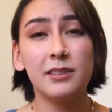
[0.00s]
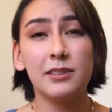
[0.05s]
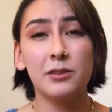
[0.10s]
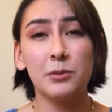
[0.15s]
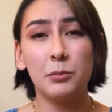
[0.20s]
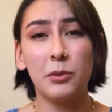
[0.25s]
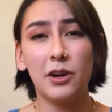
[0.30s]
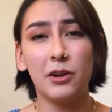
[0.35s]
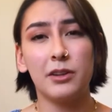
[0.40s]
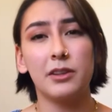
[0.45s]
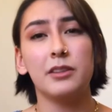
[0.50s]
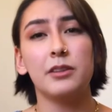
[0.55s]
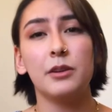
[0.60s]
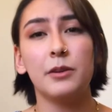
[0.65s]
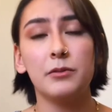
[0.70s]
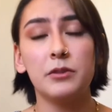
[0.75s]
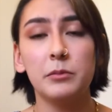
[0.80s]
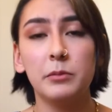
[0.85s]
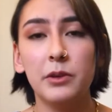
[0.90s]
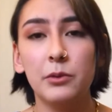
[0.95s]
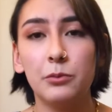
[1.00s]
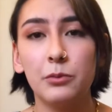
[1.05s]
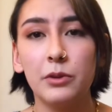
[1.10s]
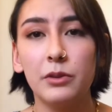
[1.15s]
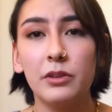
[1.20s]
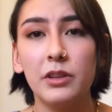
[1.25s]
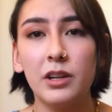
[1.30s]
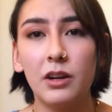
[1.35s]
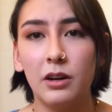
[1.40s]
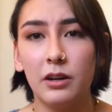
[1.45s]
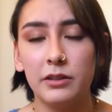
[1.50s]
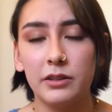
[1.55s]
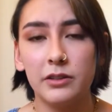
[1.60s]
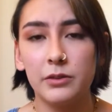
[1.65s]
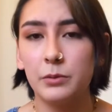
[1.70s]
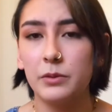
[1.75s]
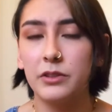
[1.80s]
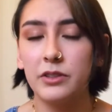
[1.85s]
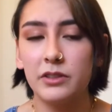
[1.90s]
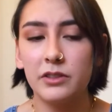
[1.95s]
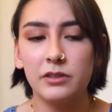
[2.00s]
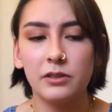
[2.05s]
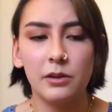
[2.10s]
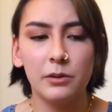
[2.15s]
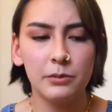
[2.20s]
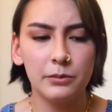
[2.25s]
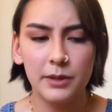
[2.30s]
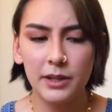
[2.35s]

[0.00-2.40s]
part that you have to be really honest with yourself.